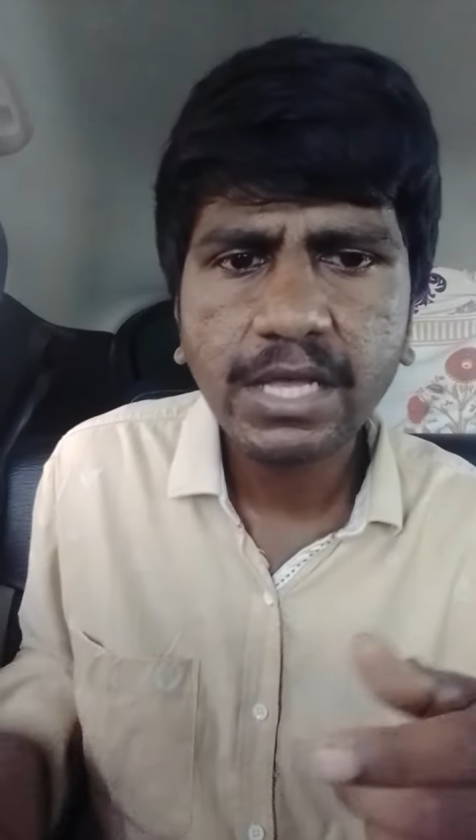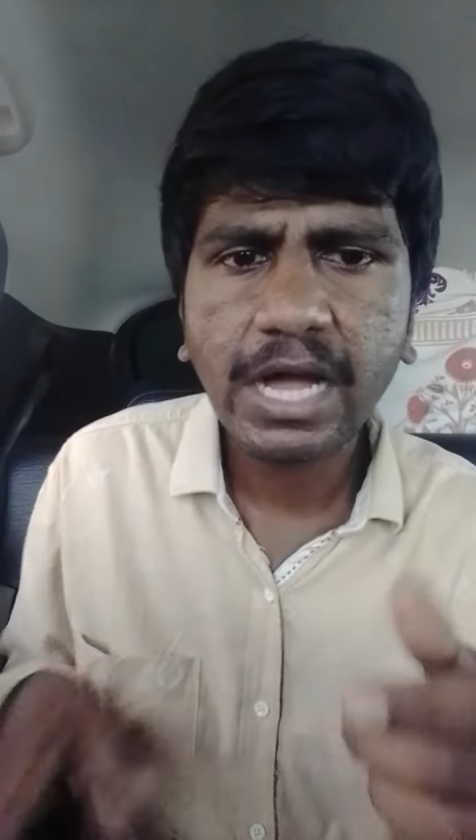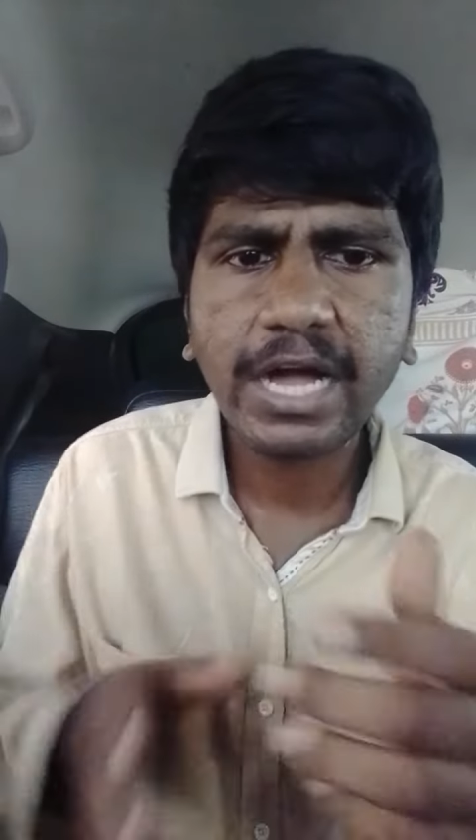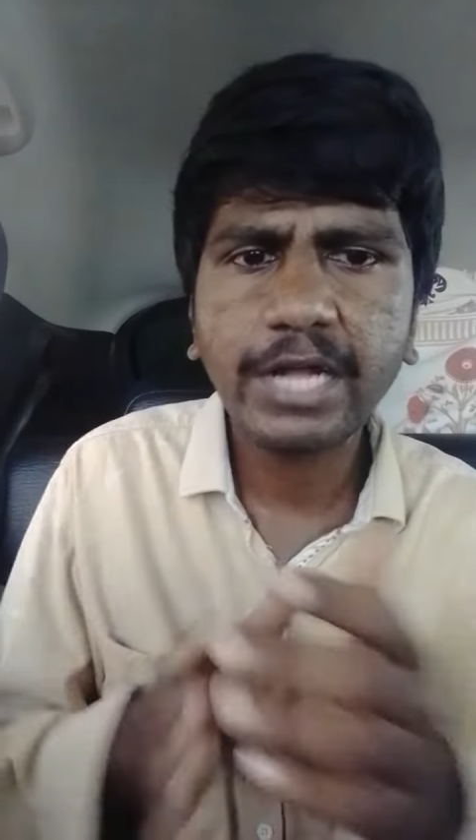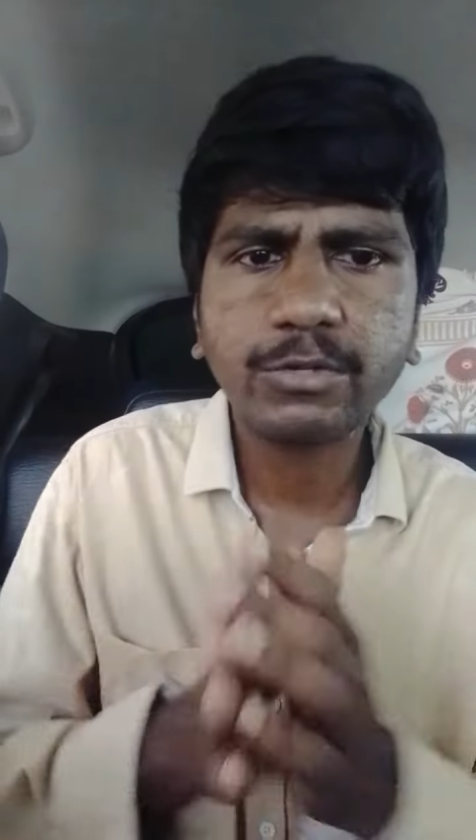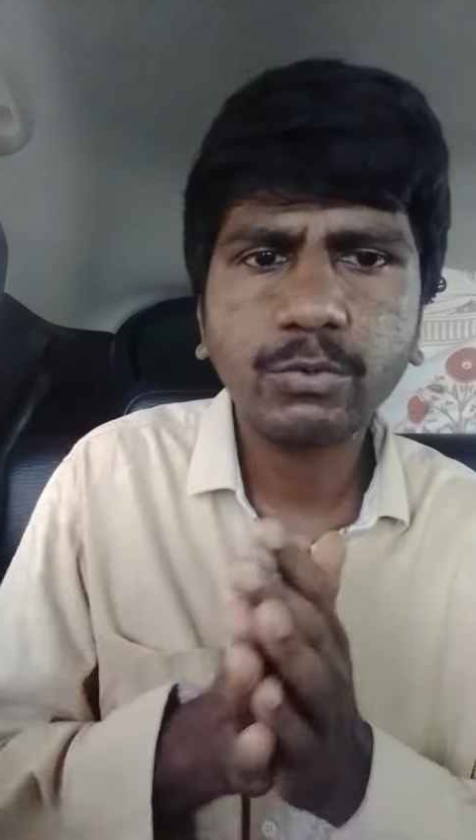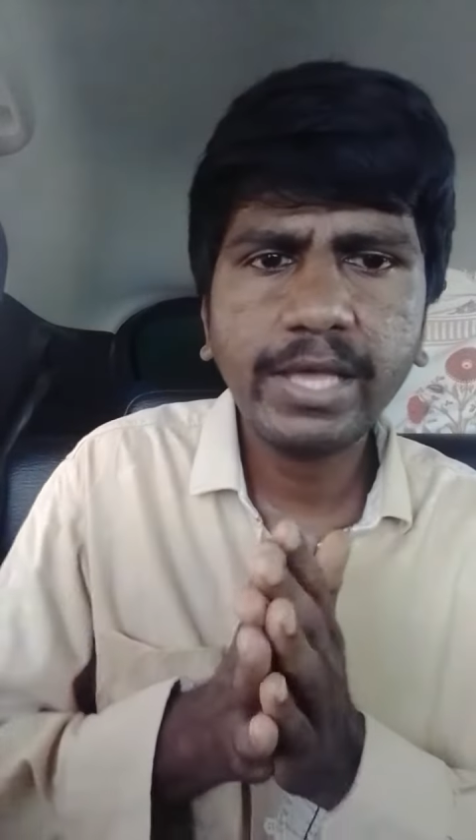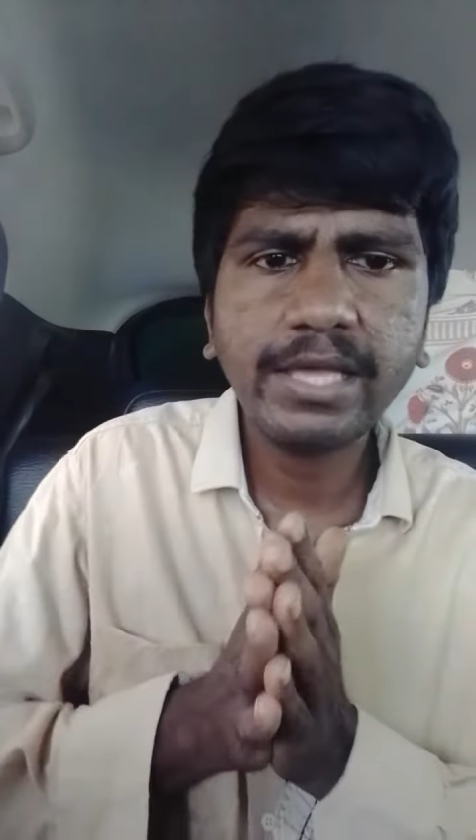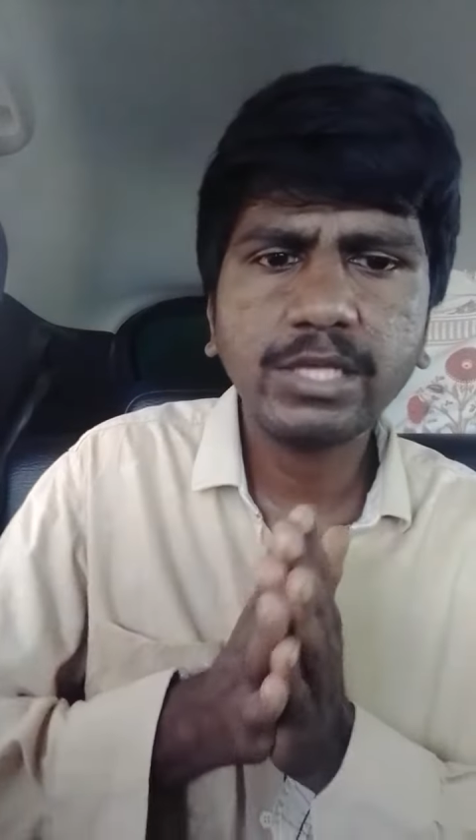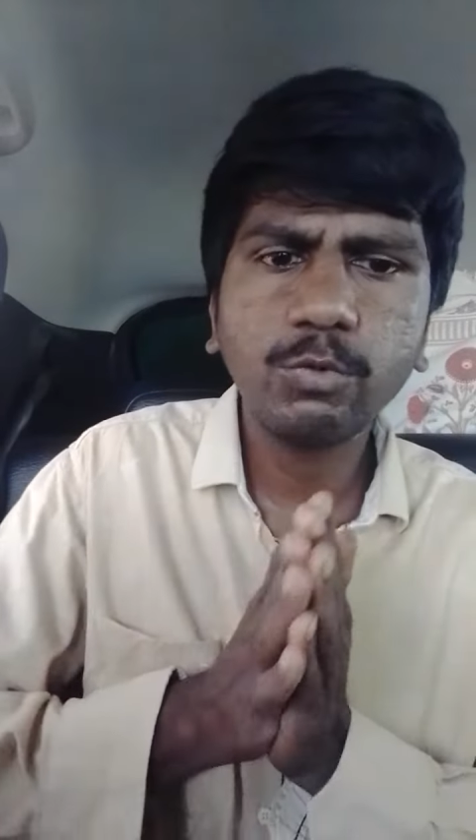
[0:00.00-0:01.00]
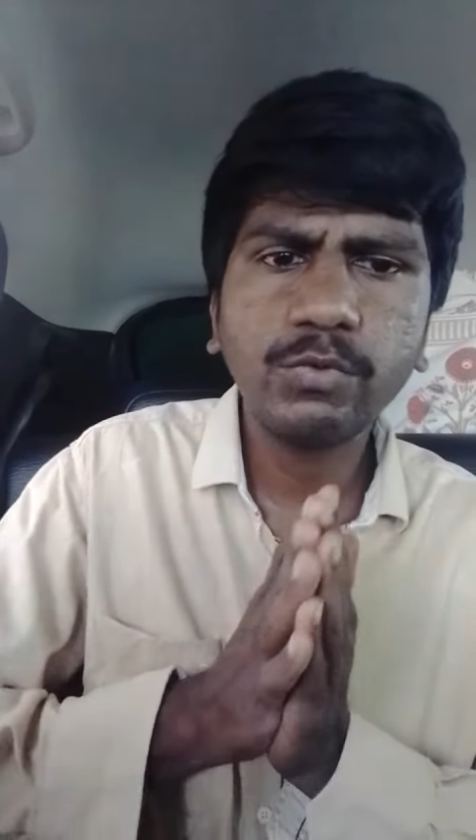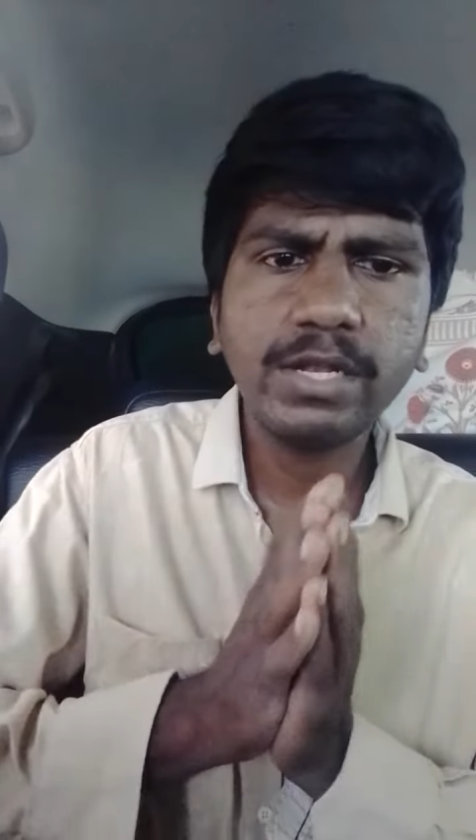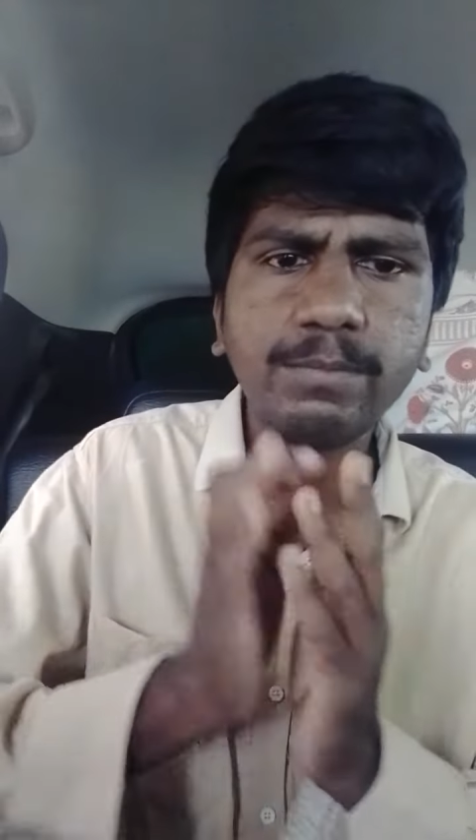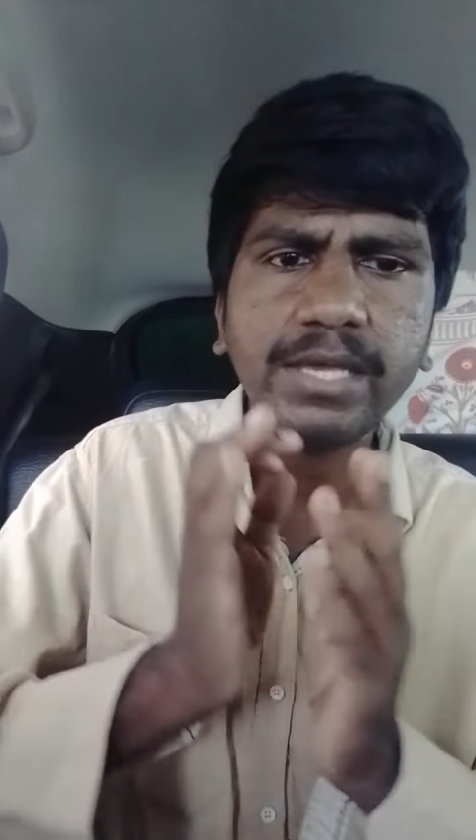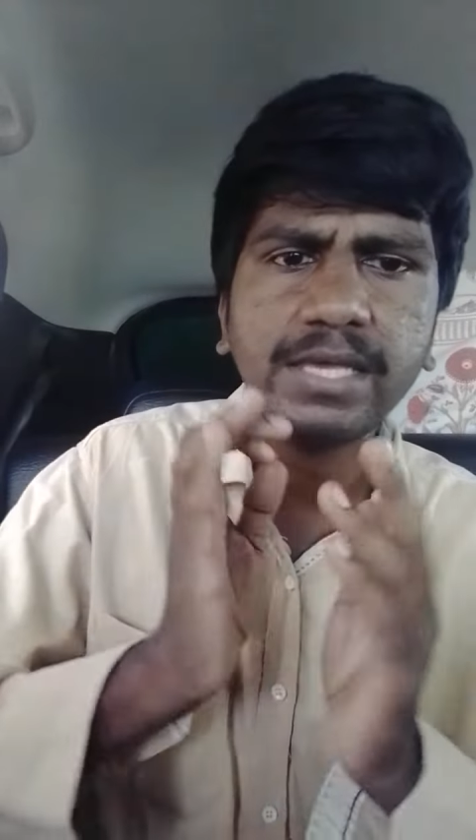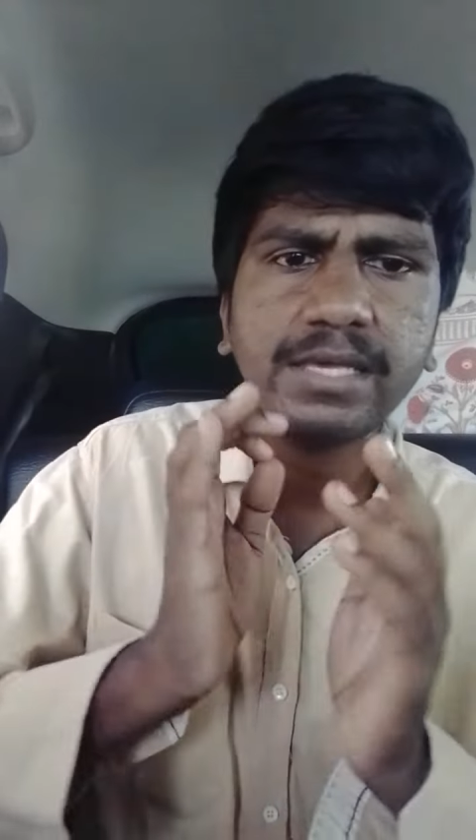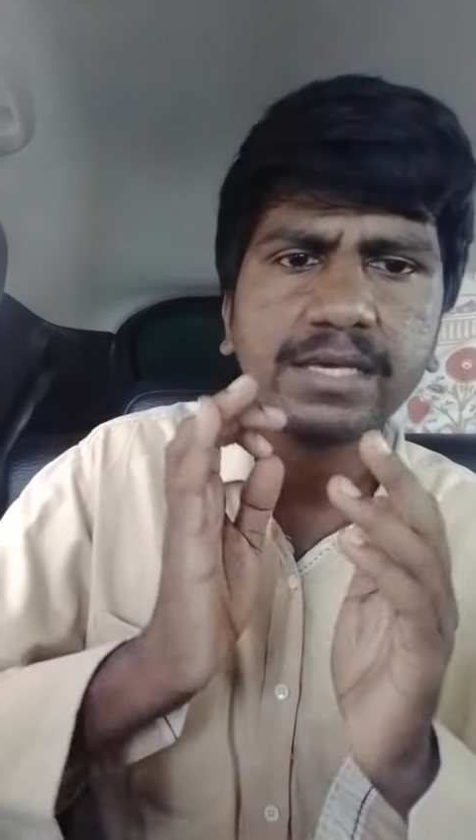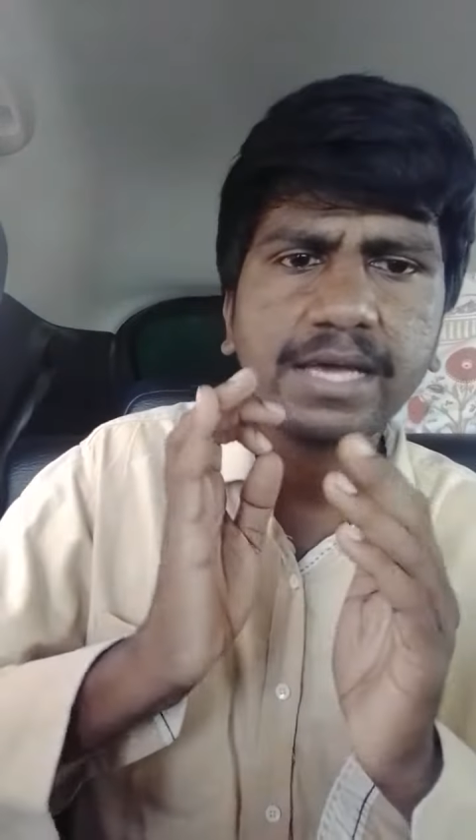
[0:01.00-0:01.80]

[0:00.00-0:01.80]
uh, today you will be